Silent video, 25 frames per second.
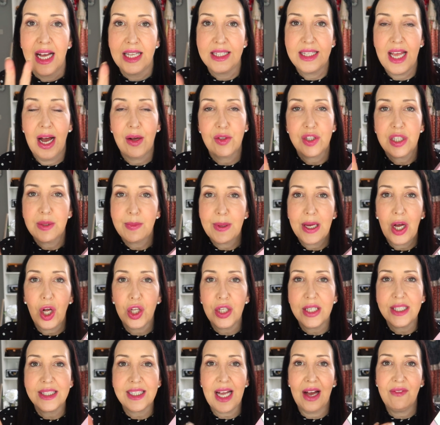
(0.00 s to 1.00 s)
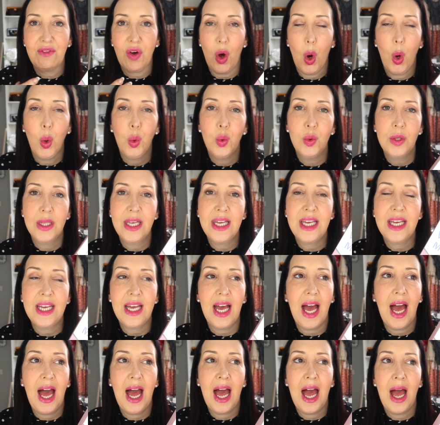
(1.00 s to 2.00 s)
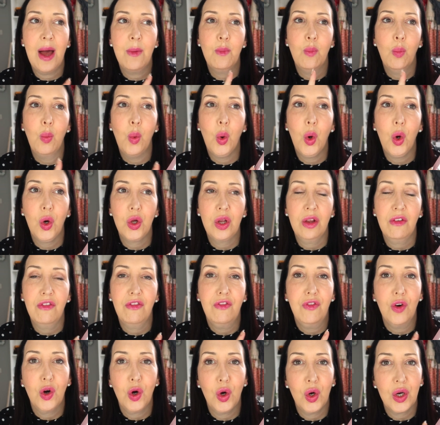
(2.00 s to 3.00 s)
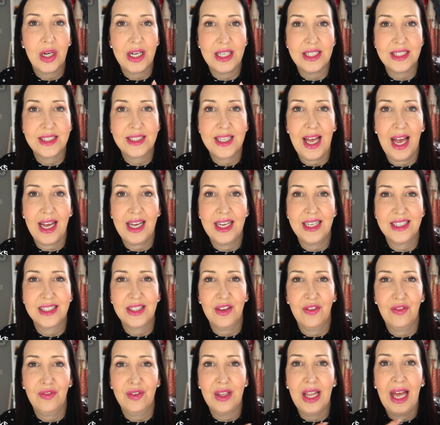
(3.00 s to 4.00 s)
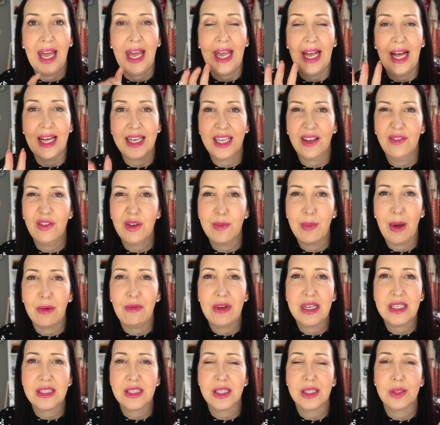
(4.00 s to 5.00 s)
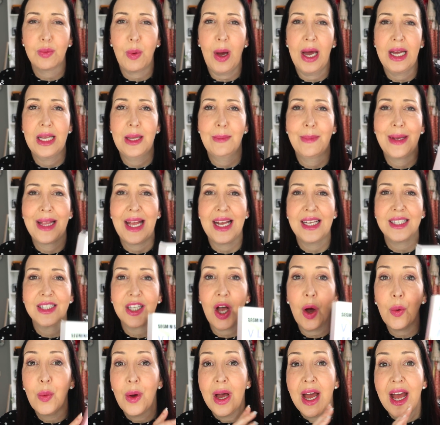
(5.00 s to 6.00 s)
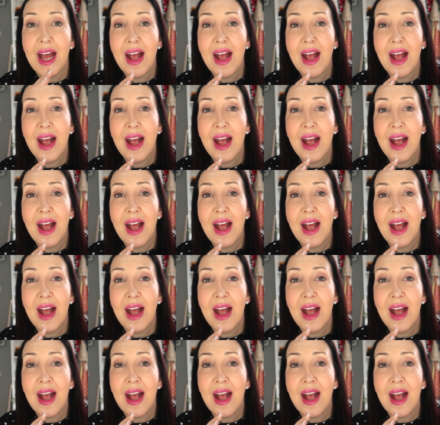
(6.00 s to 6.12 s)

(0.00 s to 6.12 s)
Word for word: Now to be honest, I've only uh, worn four consecutively. I'll give you my reasons why in a minute. So,